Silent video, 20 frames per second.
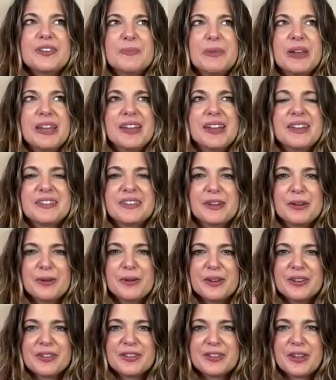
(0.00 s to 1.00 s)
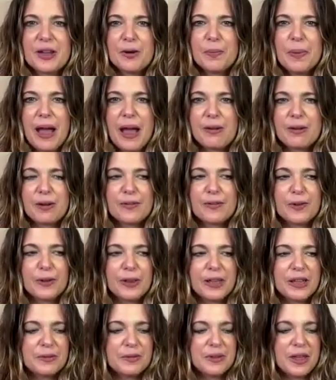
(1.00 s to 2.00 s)
you are speaking to is so
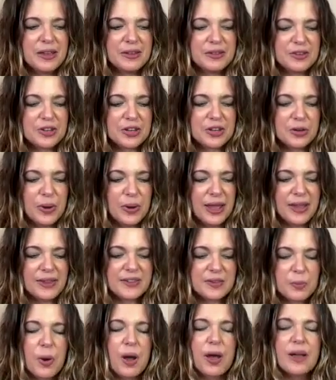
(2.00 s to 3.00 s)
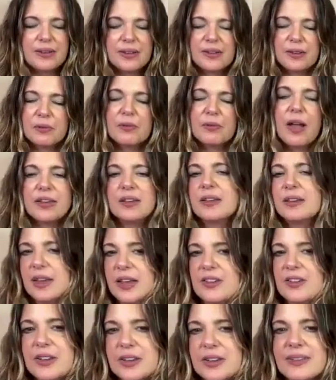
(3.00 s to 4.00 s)
powerful in two ways. One, the
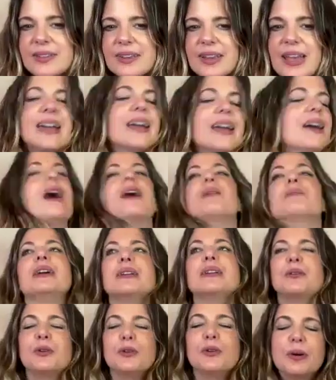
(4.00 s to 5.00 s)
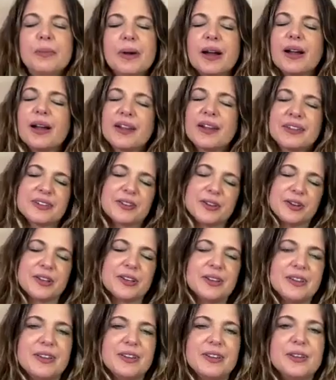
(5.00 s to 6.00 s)
regulation. Like, I mean, who among us
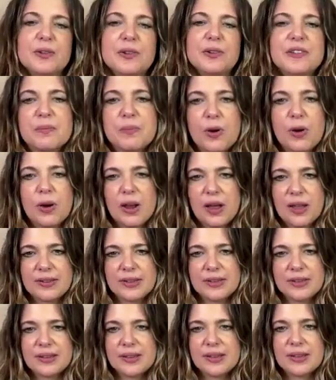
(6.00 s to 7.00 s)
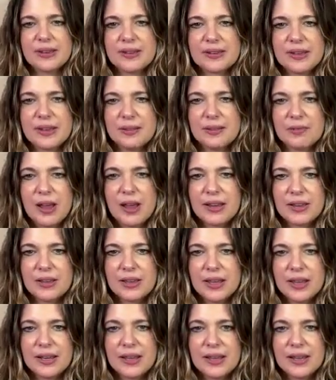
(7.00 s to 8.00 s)
couldn't use more assistance in
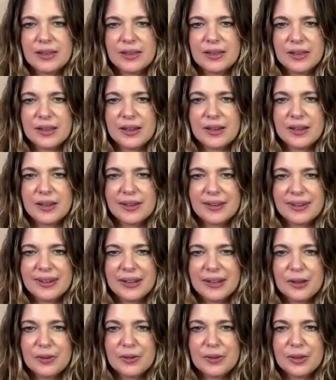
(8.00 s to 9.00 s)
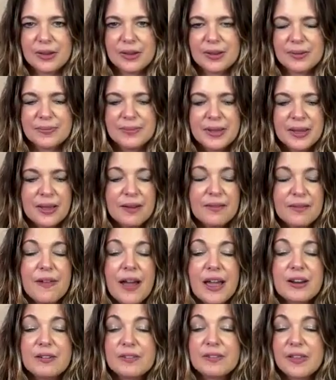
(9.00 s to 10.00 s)
regulating the
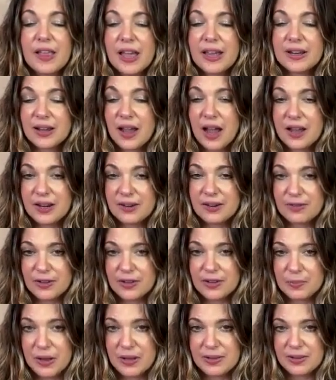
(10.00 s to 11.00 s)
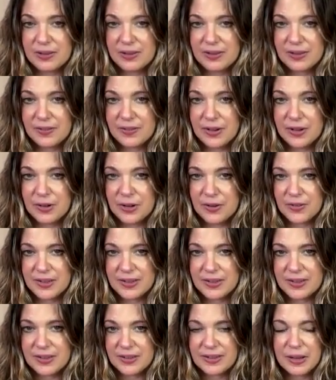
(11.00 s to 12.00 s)
fight or flight kind of responses of our
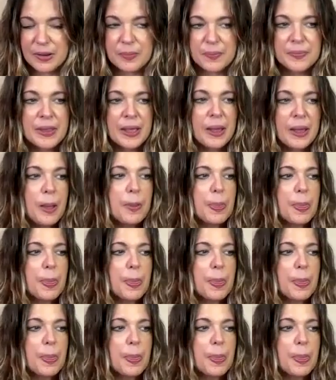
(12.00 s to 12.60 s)
nervous system?